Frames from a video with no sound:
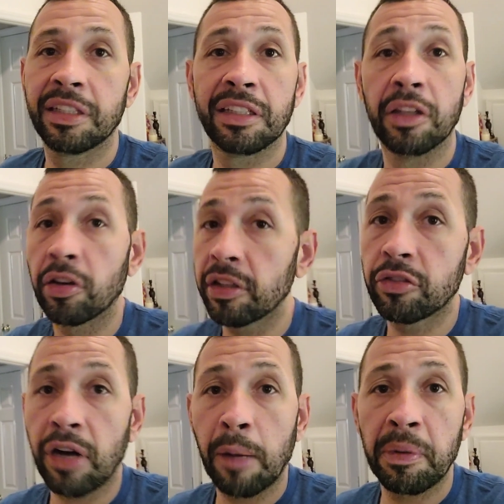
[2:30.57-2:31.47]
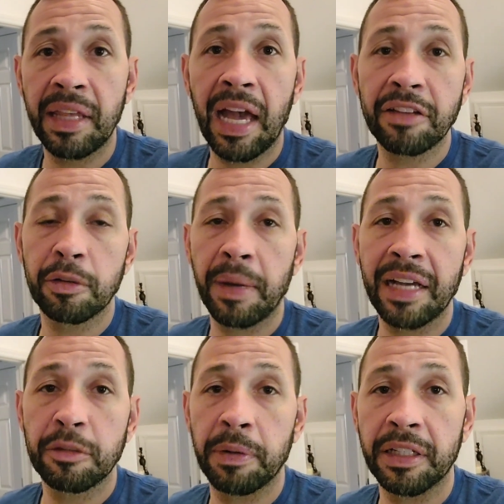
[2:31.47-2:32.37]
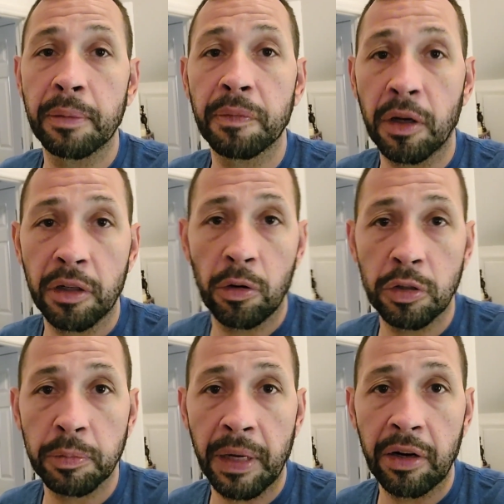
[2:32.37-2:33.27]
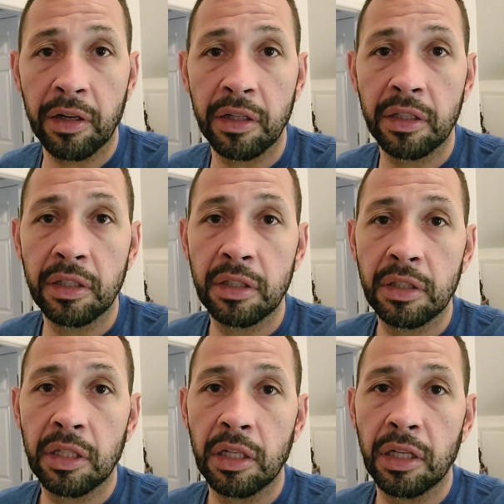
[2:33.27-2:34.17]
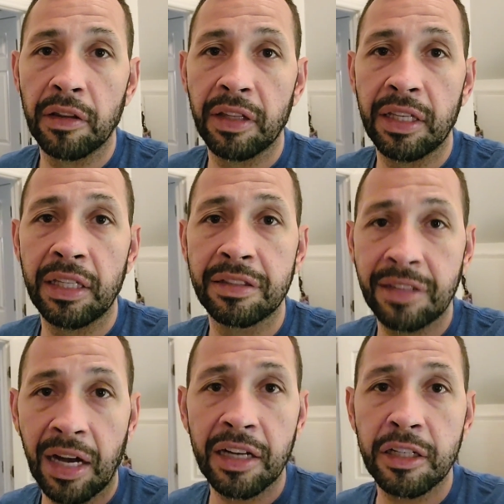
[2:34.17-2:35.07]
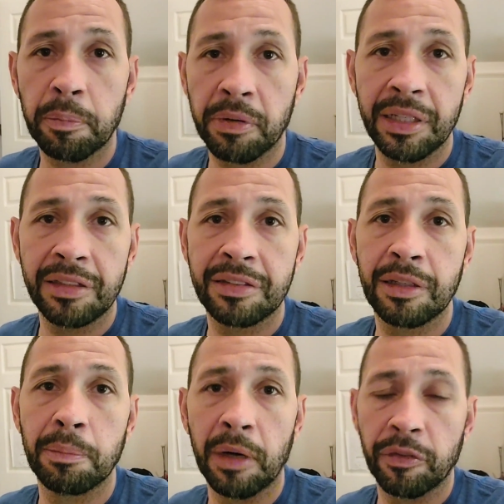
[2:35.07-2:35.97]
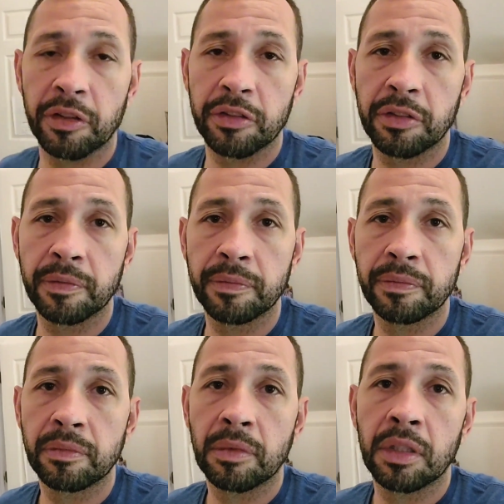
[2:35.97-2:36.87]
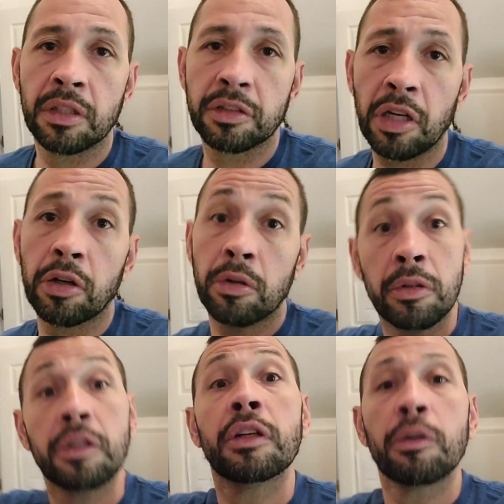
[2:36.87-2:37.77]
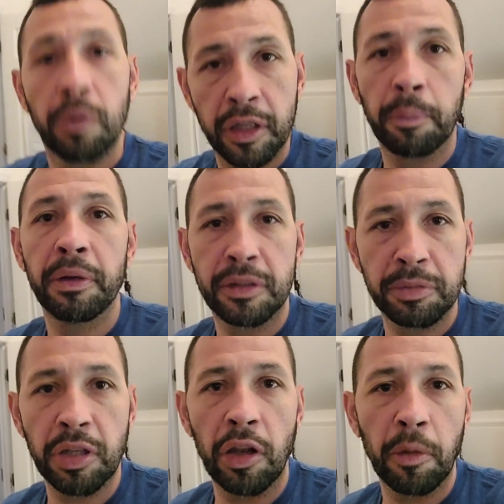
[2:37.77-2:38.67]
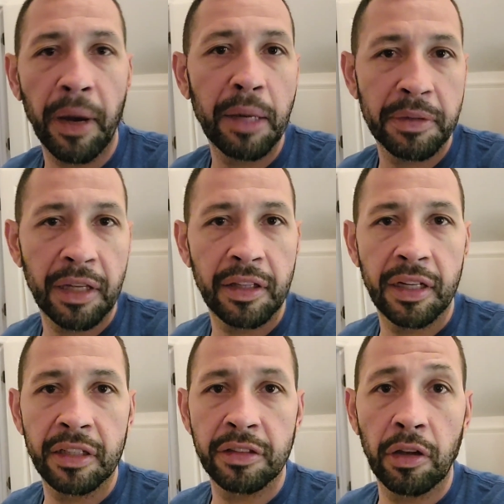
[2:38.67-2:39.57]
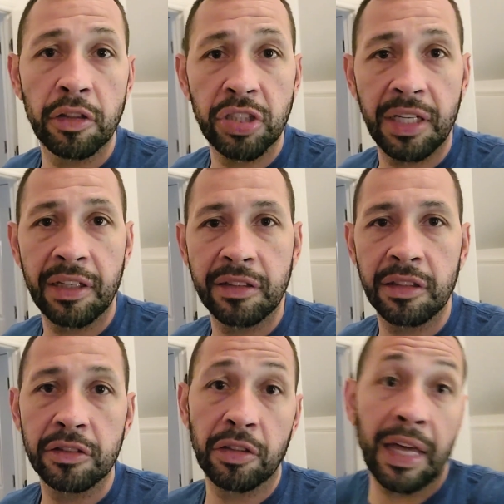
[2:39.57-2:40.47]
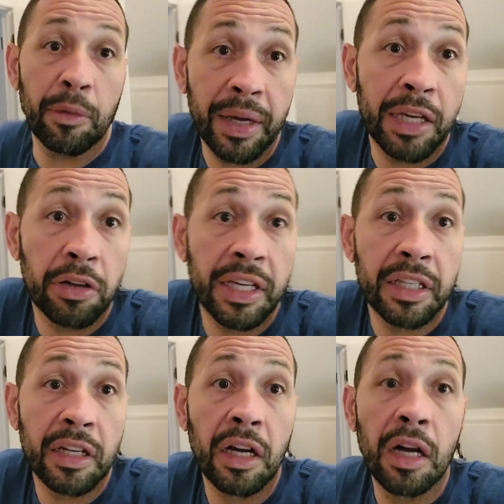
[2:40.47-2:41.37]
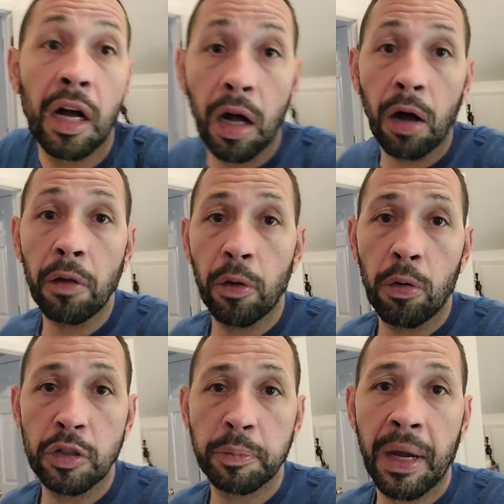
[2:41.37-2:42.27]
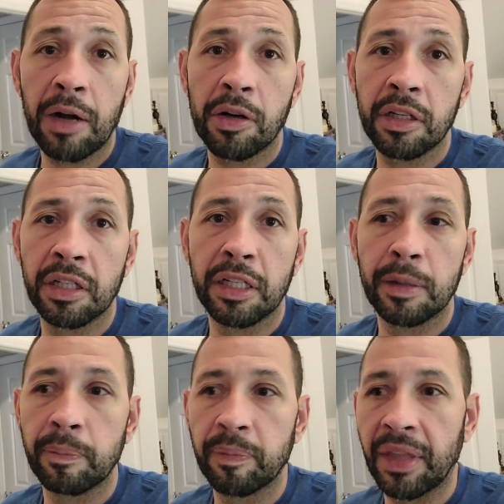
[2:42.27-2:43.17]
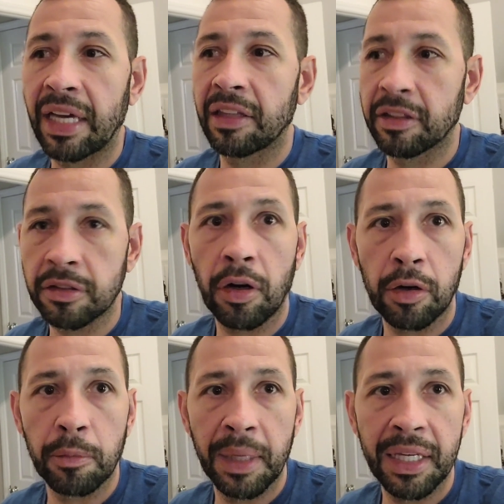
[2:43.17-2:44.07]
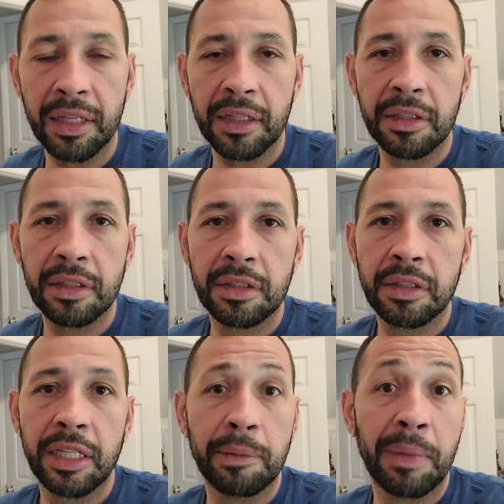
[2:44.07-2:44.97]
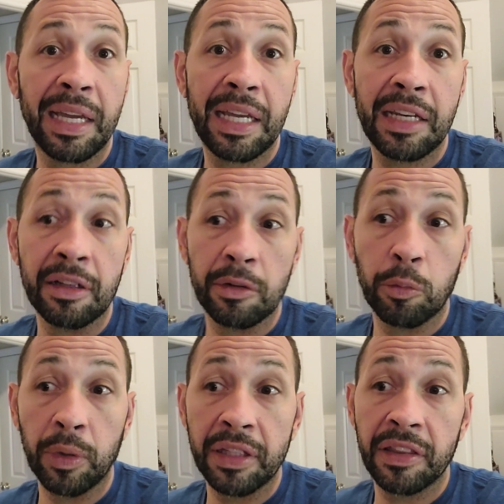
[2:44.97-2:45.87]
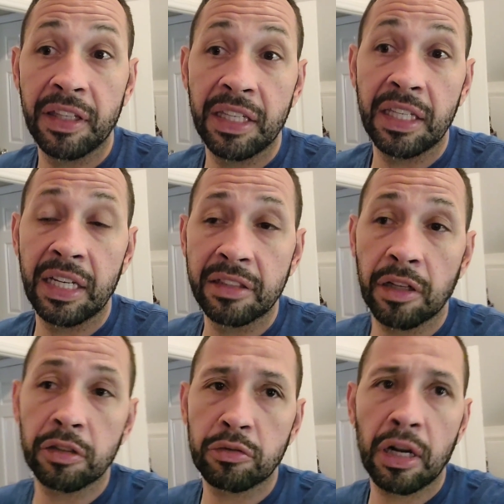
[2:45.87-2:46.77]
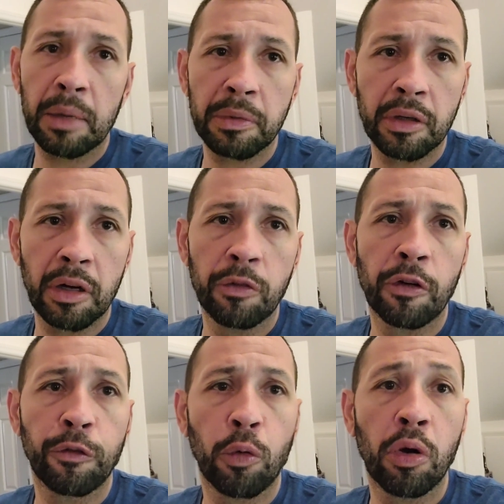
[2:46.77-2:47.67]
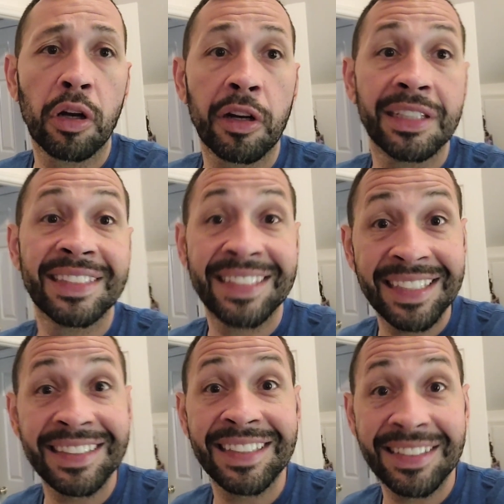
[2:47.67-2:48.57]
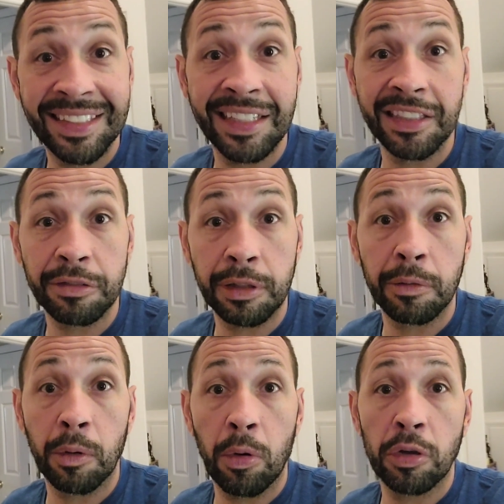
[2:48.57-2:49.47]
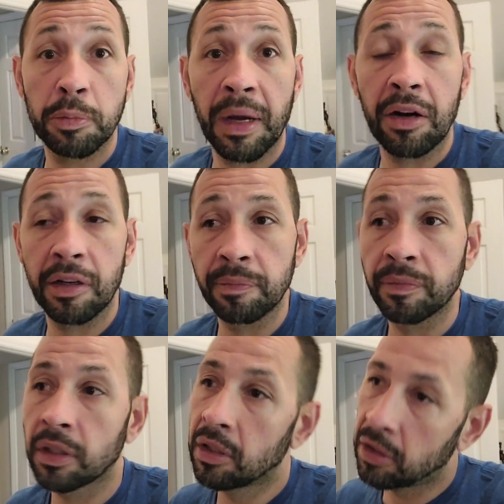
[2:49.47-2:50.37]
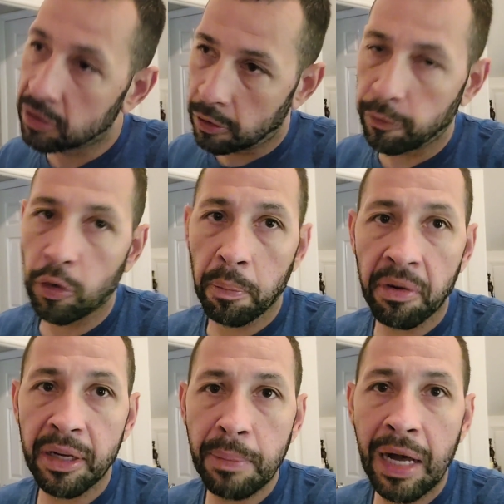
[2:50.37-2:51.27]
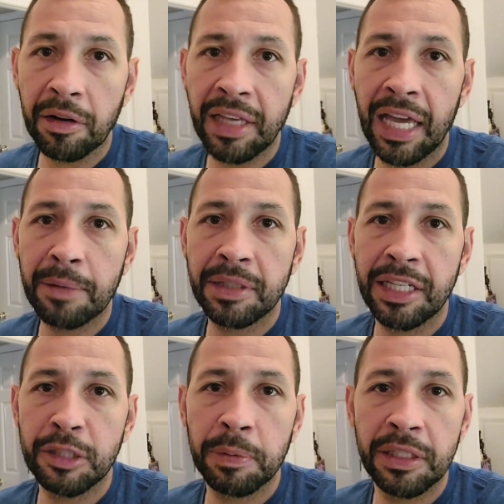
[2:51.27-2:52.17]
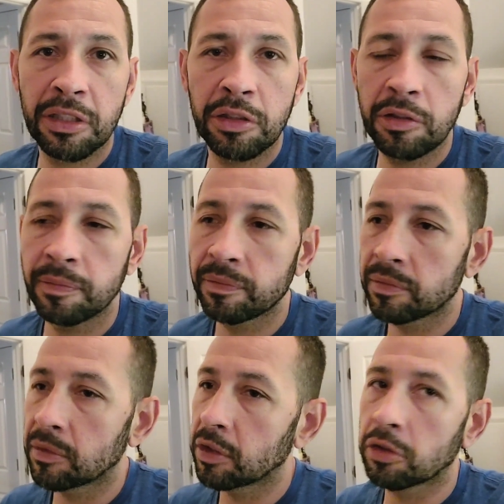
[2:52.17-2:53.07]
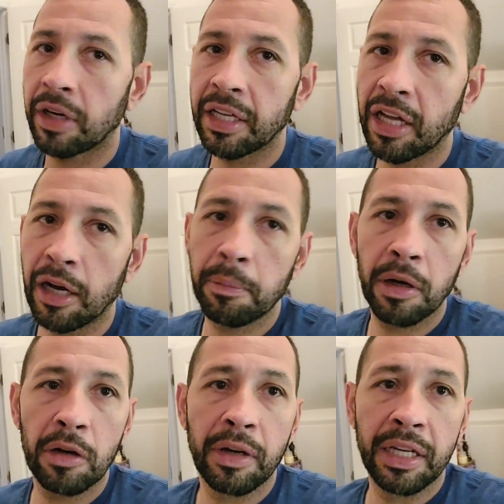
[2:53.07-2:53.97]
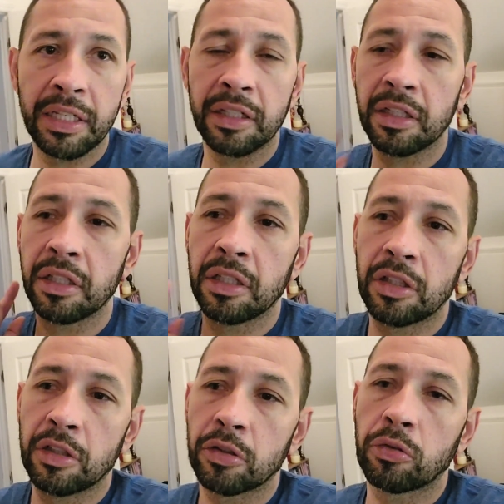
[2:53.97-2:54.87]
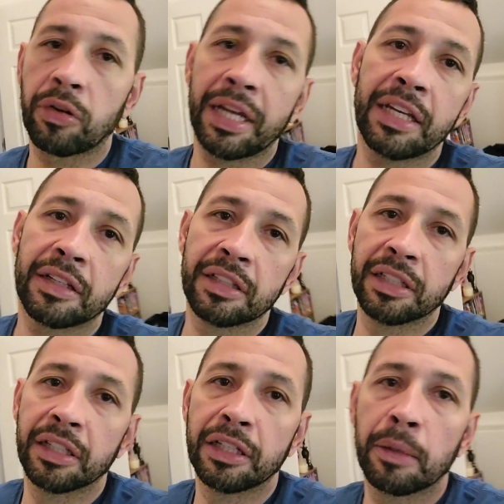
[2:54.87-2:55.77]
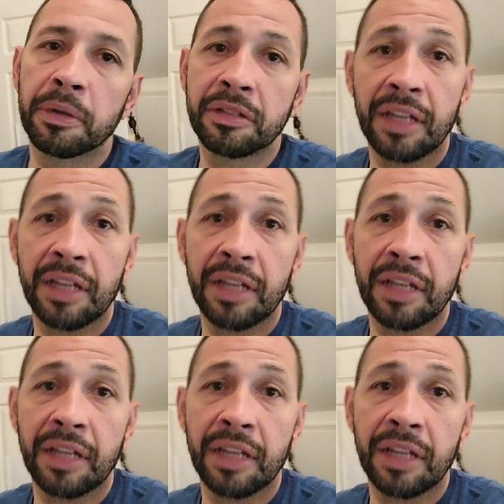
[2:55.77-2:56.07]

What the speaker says: Literally dropping the axle backs picked up 30 horsepower on the stock Caprice mufflers. So we're going to put some solo pipes on there, solo J's, so that way he'll get all the horsepower that this car will make. It made, with the exhaust dropped, over 466 rear wheel horsepower. So for a pretty mild cam TSP2, great combo and great numbers.